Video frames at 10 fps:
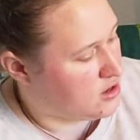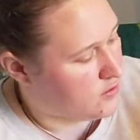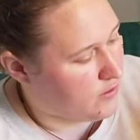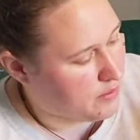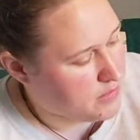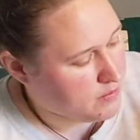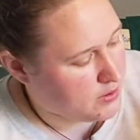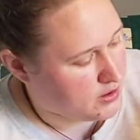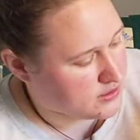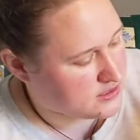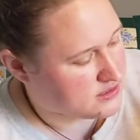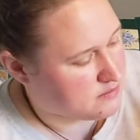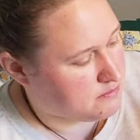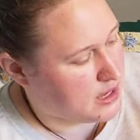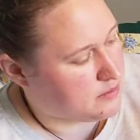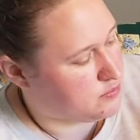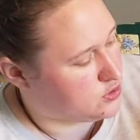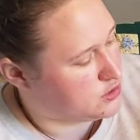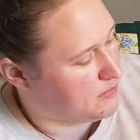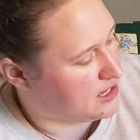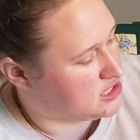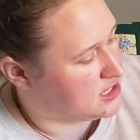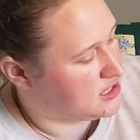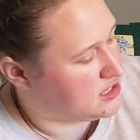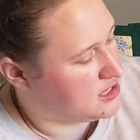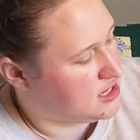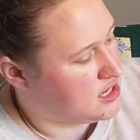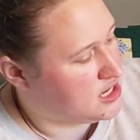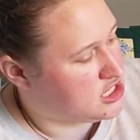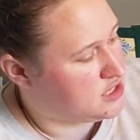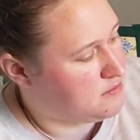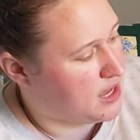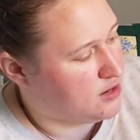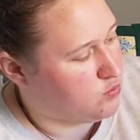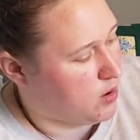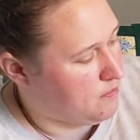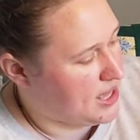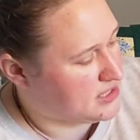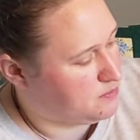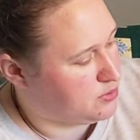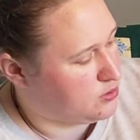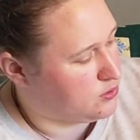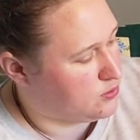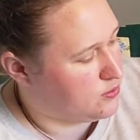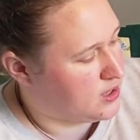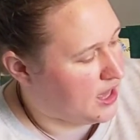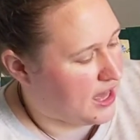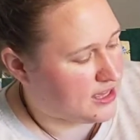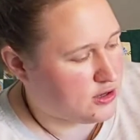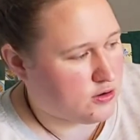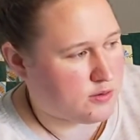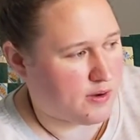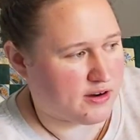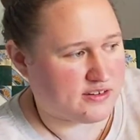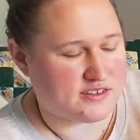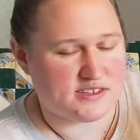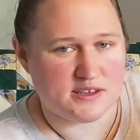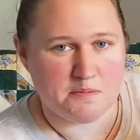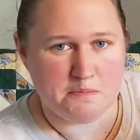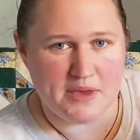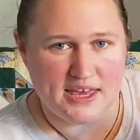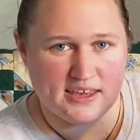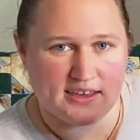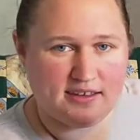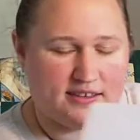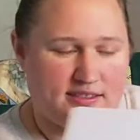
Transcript: Grandma Poss made bush magic. She made wombats blue and kookaburras pink.